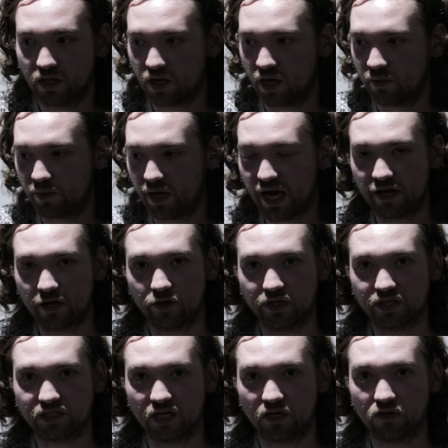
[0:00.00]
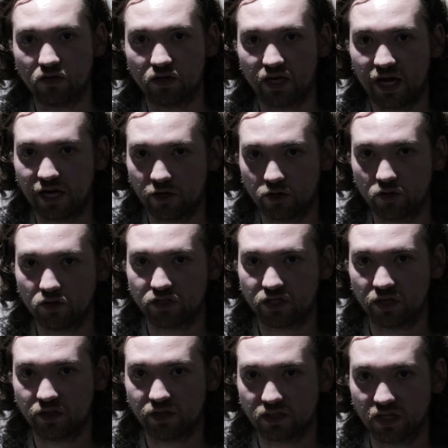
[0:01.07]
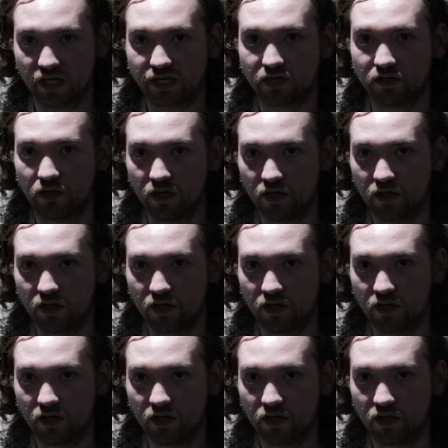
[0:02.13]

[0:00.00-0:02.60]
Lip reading: Henna also is like